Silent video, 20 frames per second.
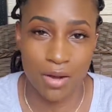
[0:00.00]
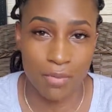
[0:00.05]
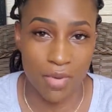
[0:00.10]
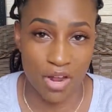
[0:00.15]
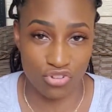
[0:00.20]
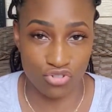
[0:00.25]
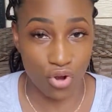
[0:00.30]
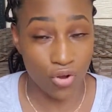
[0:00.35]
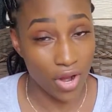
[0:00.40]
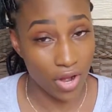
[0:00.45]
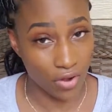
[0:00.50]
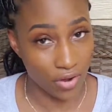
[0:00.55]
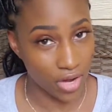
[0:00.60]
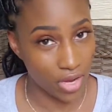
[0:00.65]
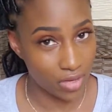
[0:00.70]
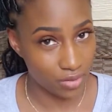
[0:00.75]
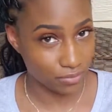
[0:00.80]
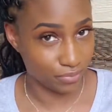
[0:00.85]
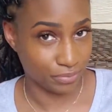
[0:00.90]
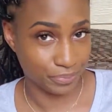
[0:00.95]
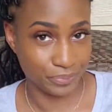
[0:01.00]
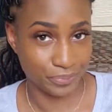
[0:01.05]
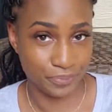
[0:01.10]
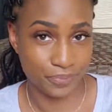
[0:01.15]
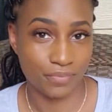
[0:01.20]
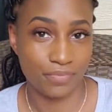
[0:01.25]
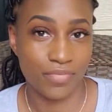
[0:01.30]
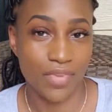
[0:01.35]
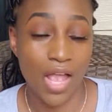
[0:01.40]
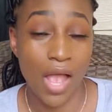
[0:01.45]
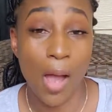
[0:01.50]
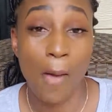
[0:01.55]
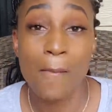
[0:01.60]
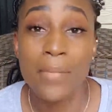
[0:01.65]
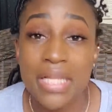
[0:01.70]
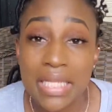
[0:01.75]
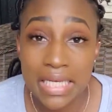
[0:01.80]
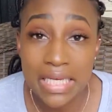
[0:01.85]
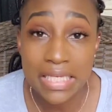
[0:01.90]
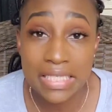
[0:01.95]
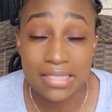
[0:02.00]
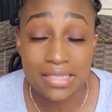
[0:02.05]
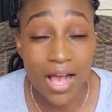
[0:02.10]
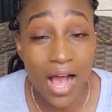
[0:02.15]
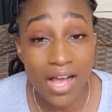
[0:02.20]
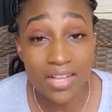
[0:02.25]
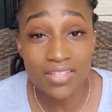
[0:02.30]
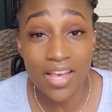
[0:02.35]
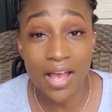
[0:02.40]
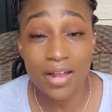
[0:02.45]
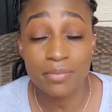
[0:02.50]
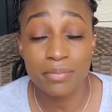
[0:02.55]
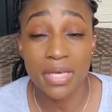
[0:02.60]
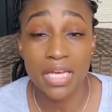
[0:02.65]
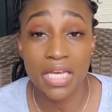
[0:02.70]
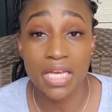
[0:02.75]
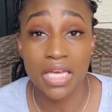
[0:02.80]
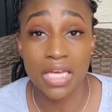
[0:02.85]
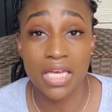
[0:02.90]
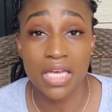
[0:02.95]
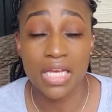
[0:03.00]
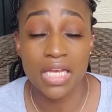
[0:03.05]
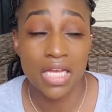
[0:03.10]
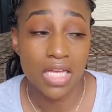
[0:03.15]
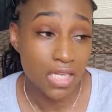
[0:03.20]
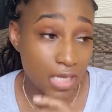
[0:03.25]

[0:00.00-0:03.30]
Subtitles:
metro area, please contact me.